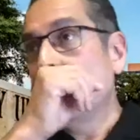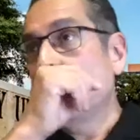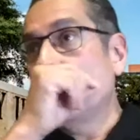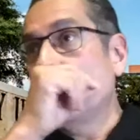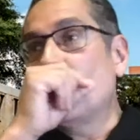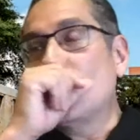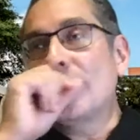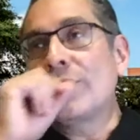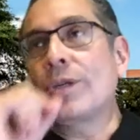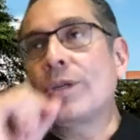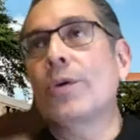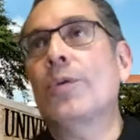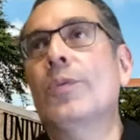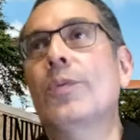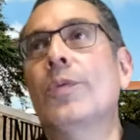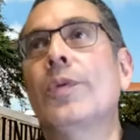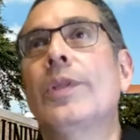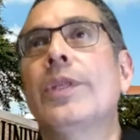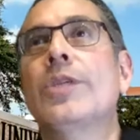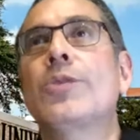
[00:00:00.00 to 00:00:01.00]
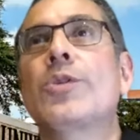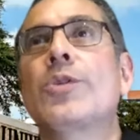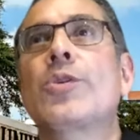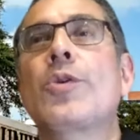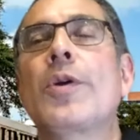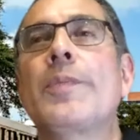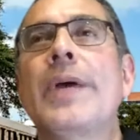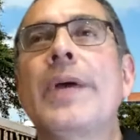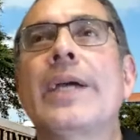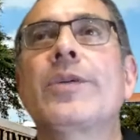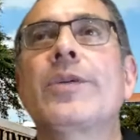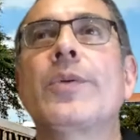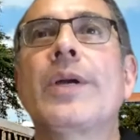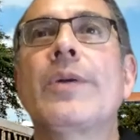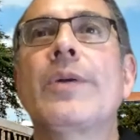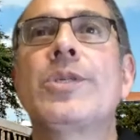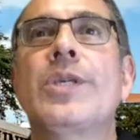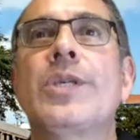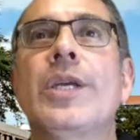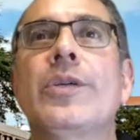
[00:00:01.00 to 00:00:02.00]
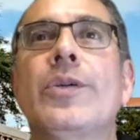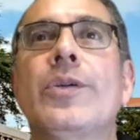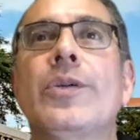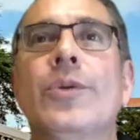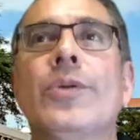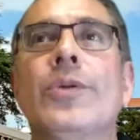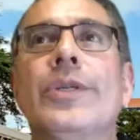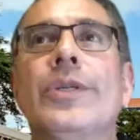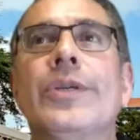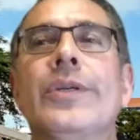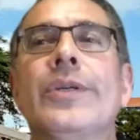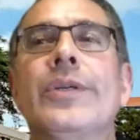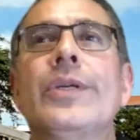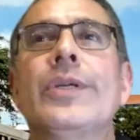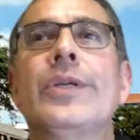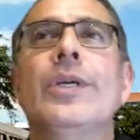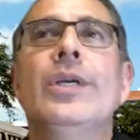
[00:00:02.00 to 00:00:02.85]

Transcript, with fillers: So this is going back to what I was saying earlier